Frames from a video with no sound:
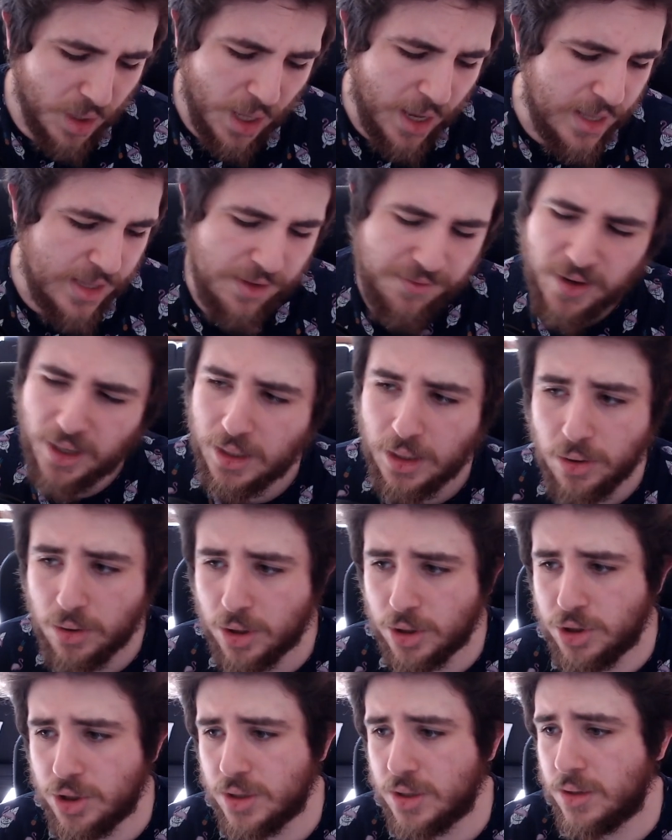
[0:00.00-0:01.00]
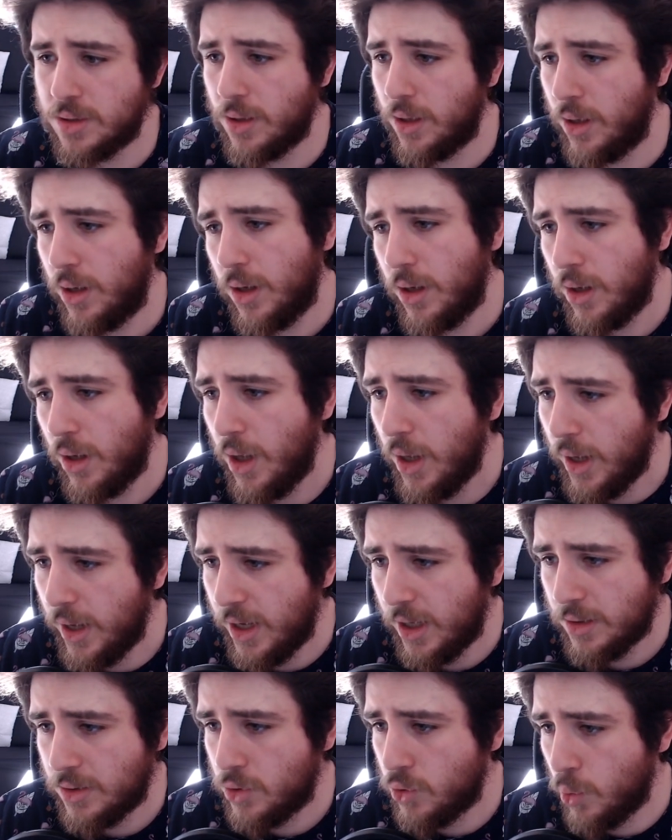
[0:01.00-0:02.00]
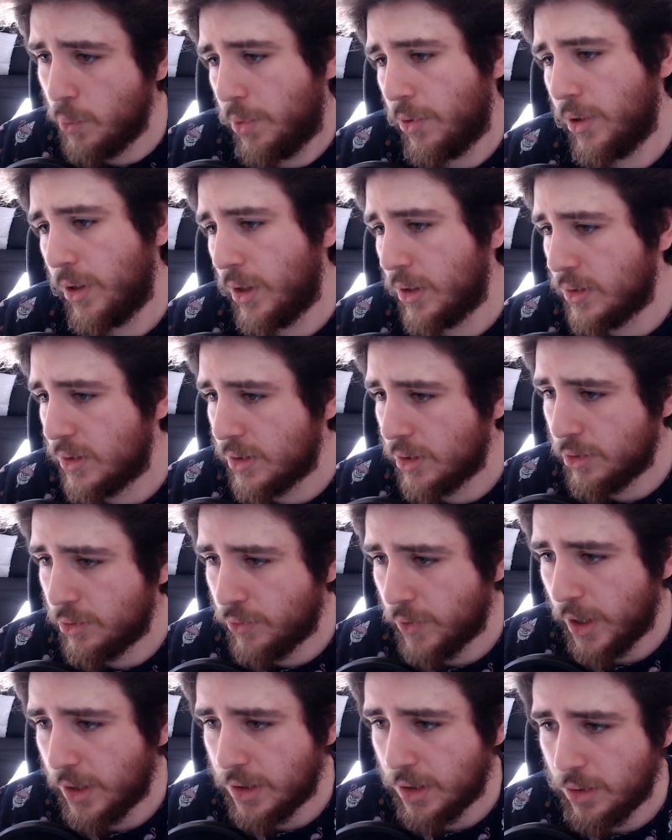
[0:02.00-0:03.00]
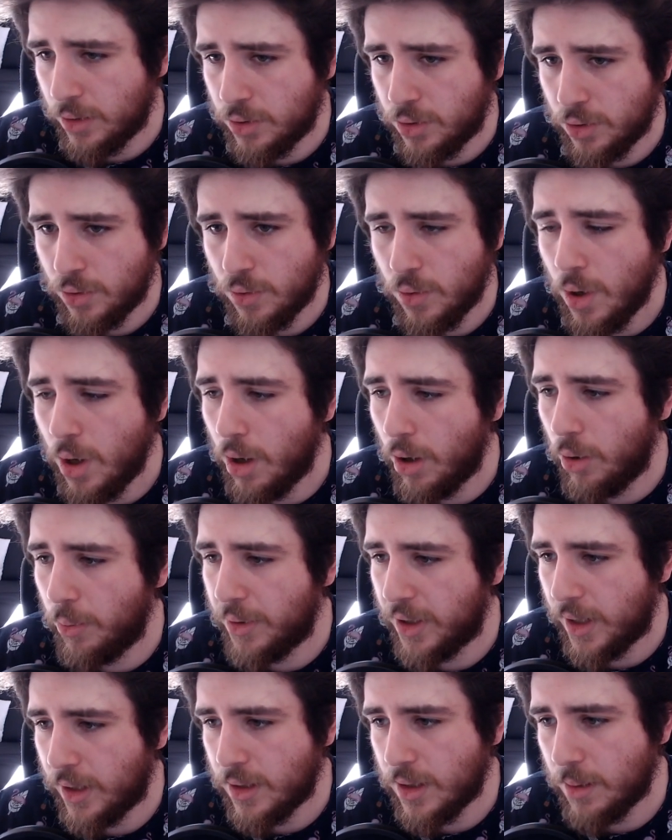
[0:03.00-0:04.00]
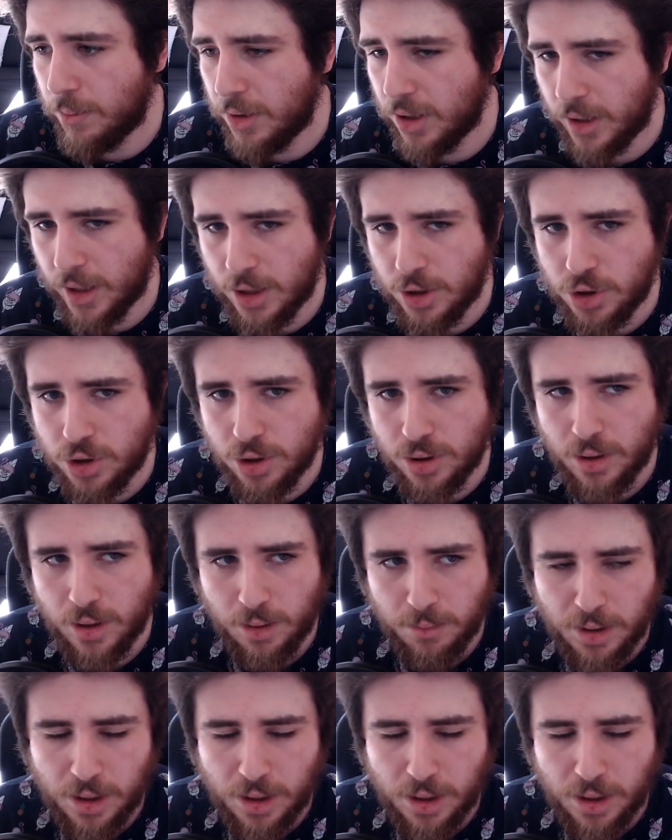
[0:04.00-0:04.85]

And the fact that you can just hit super and start writing to open any application.